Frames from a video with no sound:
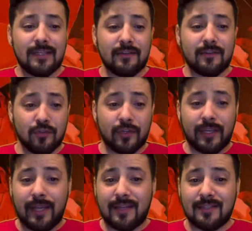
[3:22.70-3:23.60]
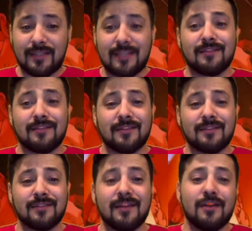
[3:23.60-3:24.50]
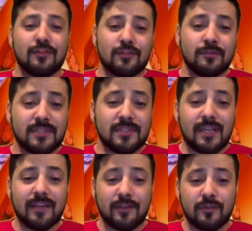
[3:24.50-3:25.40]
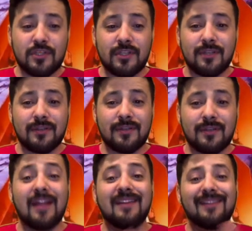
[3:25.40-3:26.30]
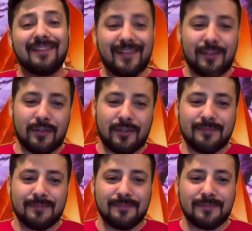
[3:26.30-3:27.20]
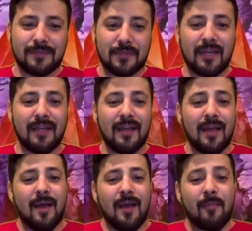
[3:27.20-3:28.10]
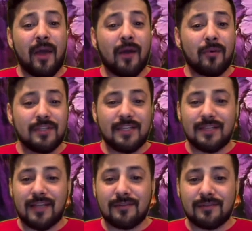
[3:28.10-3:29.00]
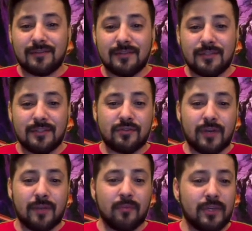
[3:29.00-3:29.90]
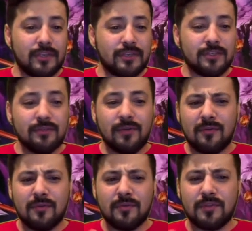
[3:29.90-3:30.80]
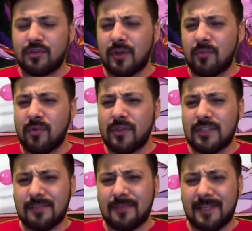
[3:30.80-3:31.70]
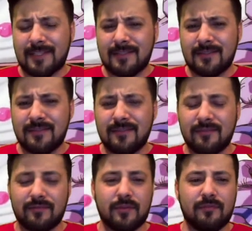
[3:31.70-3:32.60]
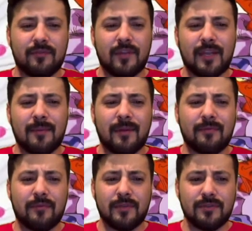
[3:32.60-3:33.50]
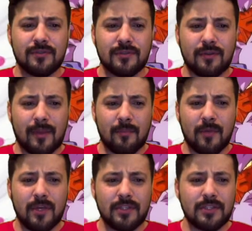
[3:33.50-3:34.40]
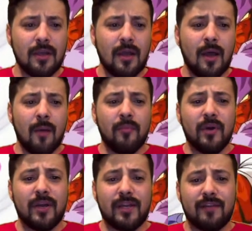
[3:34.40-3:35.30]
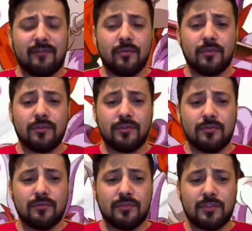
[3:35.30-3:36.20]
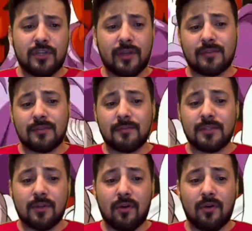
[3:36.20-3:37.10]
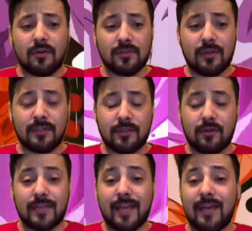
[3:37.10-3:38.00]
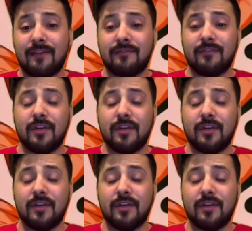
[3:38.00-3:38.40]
you're looking at it, that says Super Saiyan Gogeta, leader, okay? Power 10,000, strike points 2. I don't know what the strike points aspect is for that game. I haven't researched it all that much, but if you were to check out some of these cards, a lot of these cards have